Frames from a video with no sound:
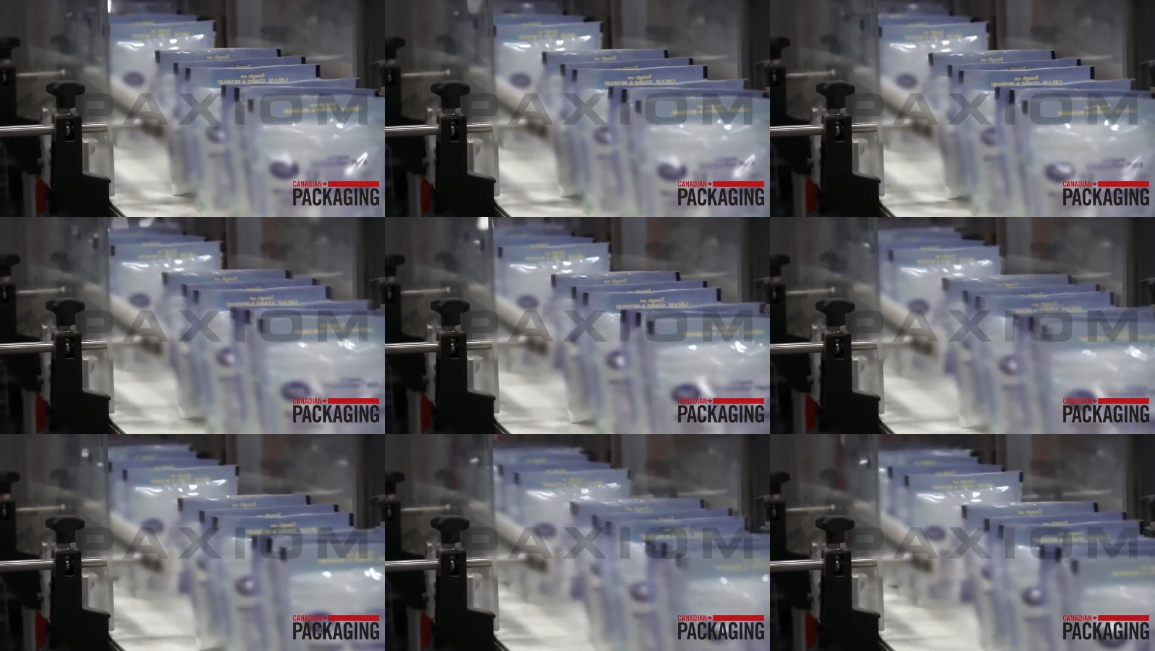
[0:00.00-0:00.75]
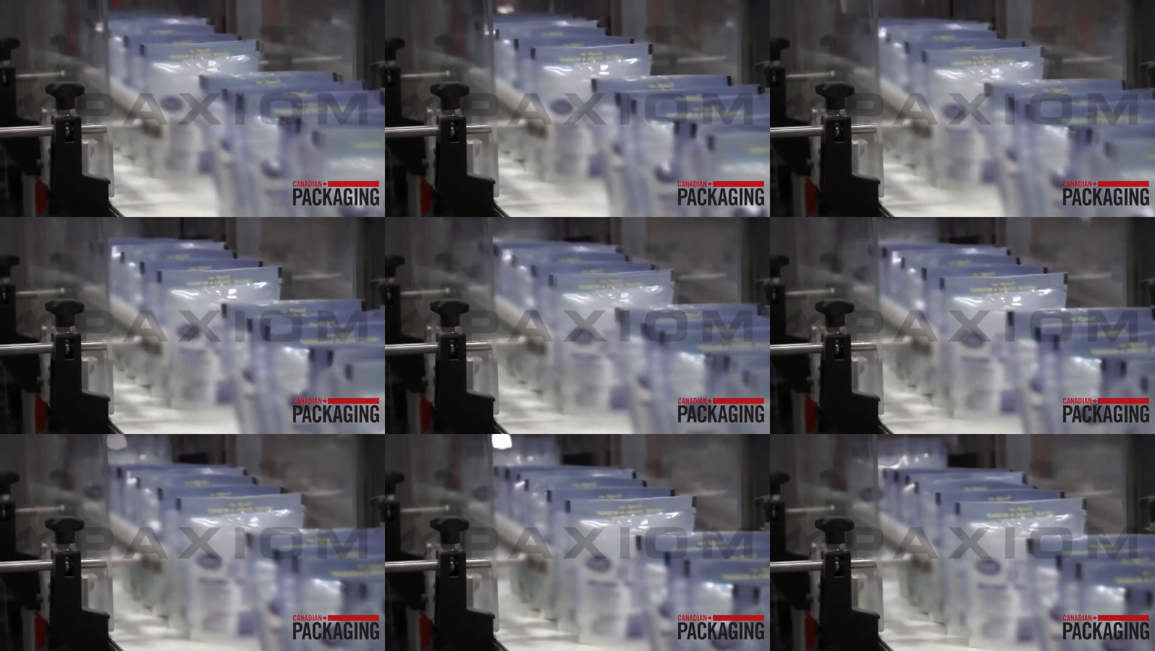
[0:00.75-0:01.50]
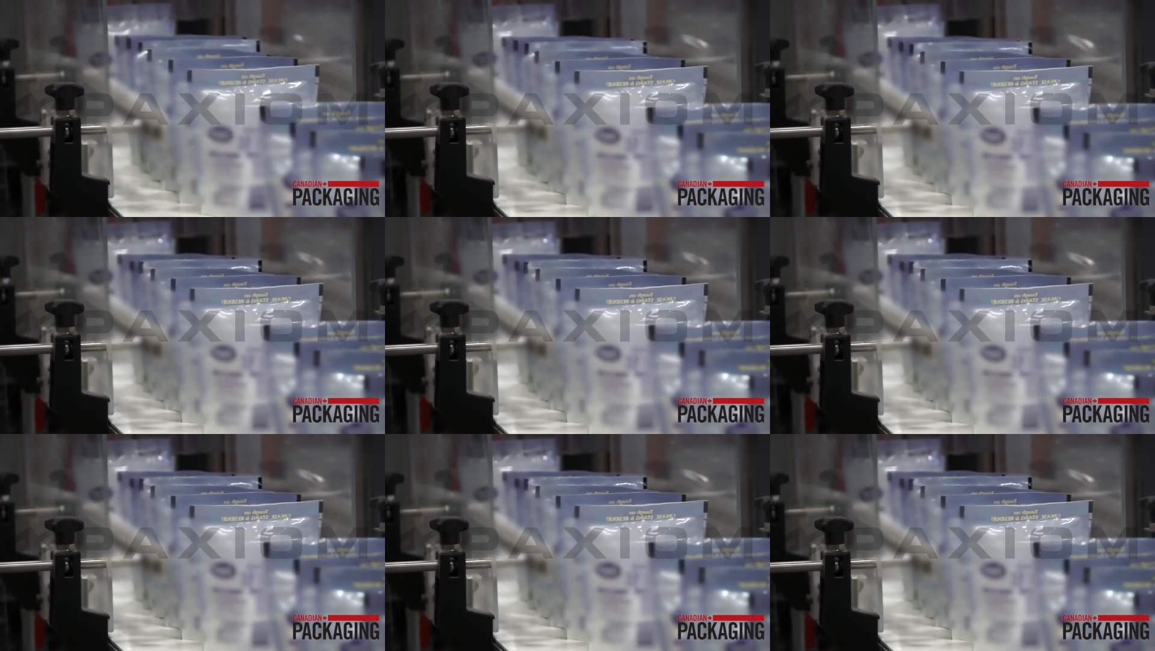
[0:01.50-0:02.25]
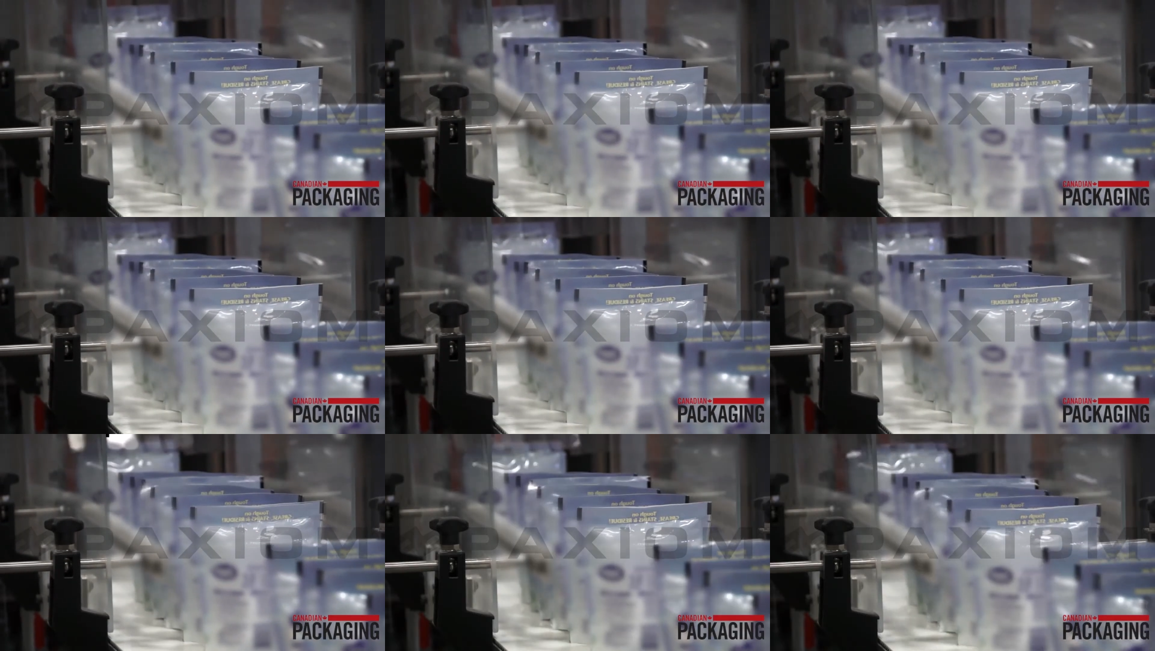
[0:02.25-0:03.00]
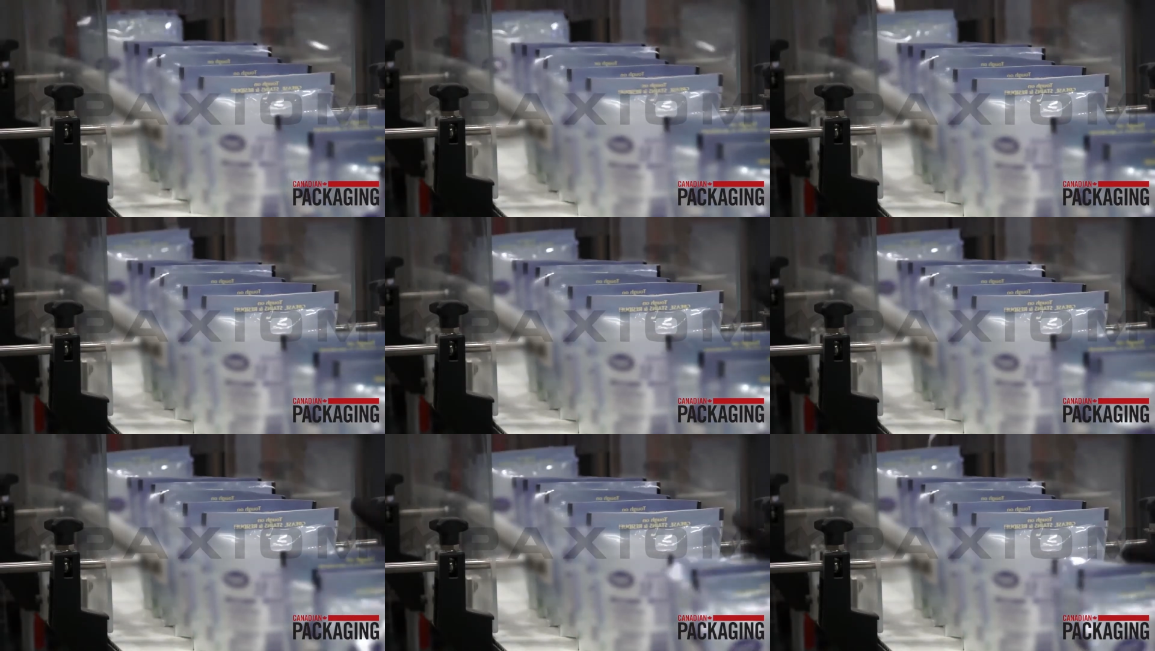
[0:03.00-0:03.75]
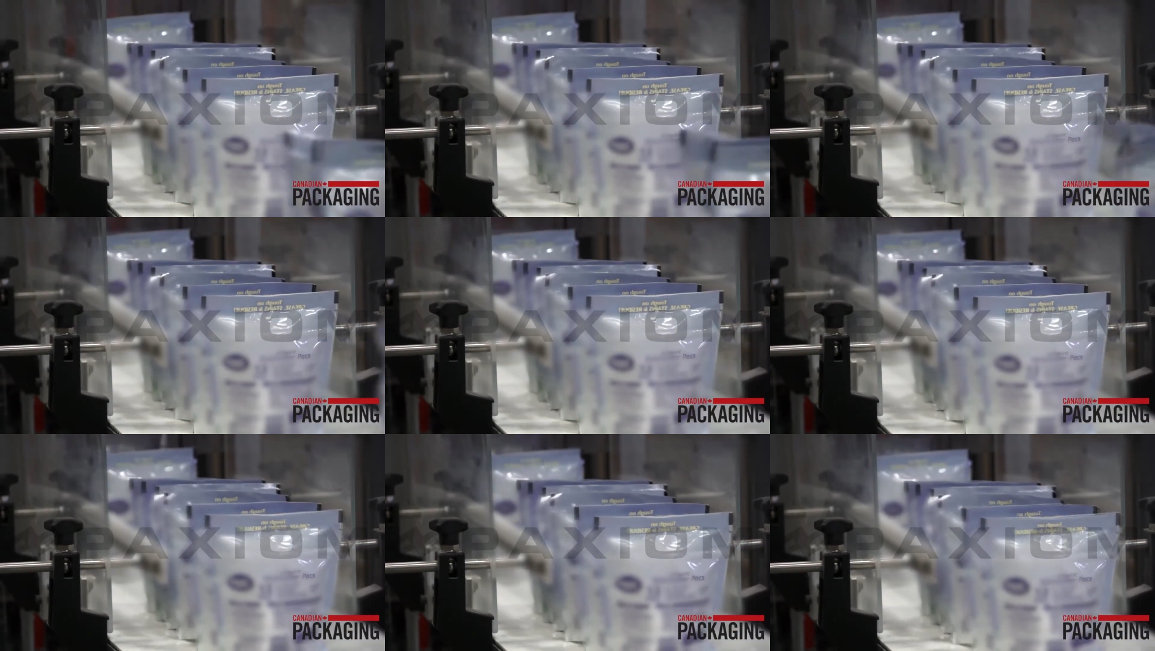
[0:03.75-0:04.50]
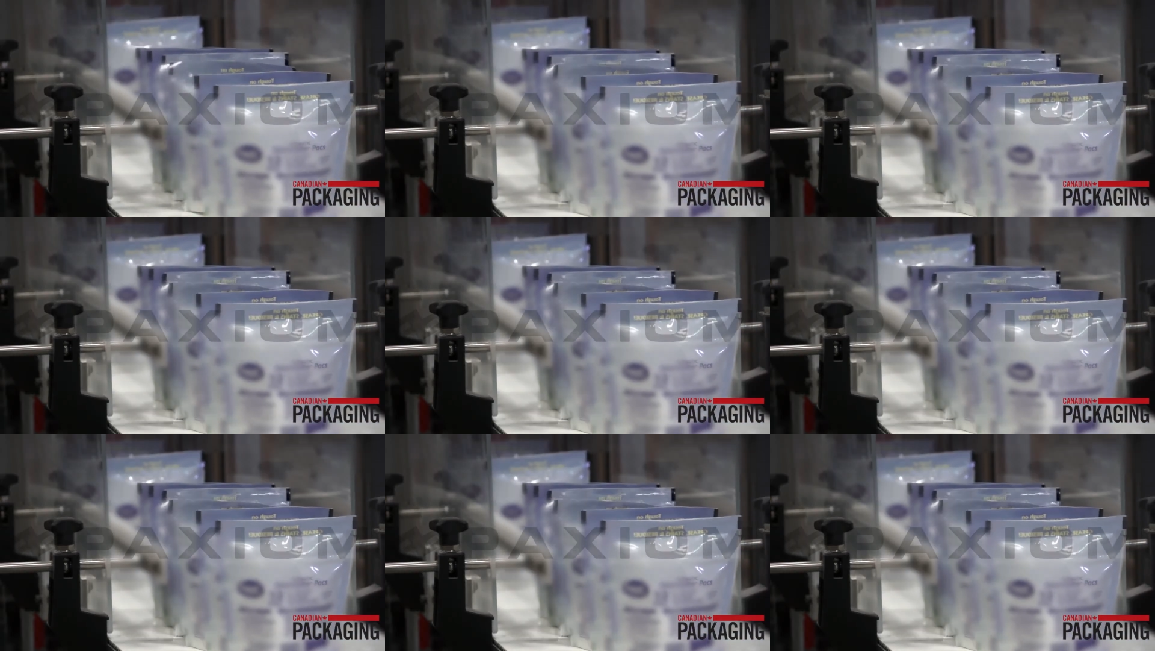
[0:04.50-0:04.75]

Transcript: (no speaker visible)